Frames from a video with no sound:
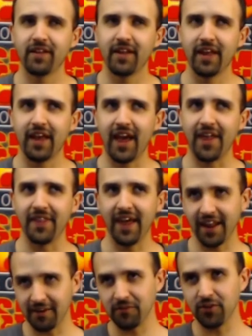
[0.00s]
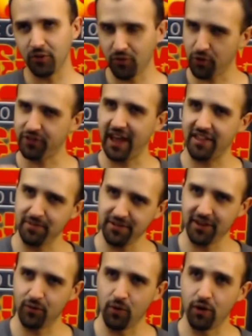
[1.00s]
And then you, of course, cast Mystic
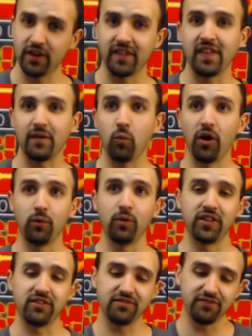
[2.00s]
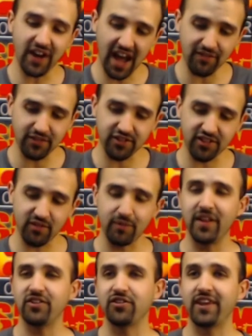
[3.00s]
Ward, and then while within 5 inches of him, they
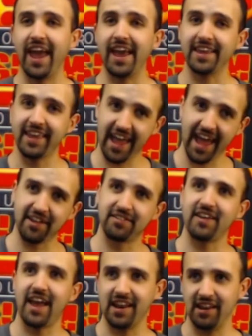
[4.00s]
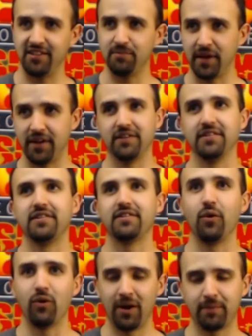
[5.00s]
just can't cast any spells
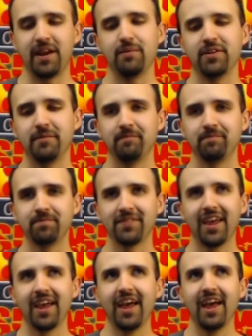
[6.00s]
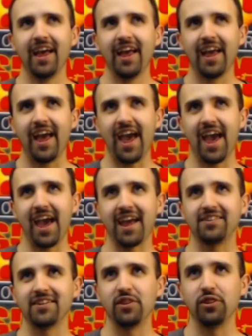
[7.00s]
or upkeep them. And
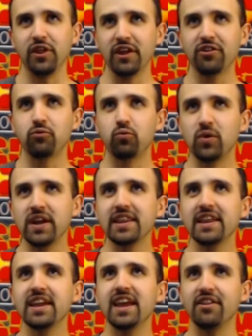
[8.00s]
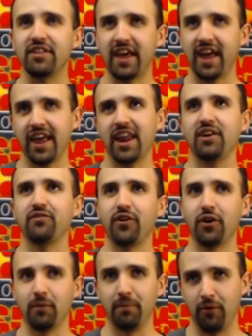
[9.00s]
this really is a headache for your
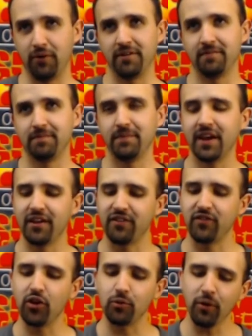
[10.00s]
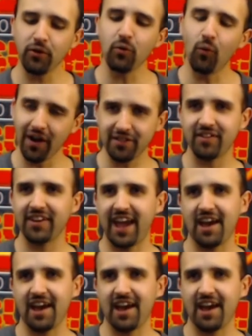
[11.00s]
opponent, because if your opponent wants to cast a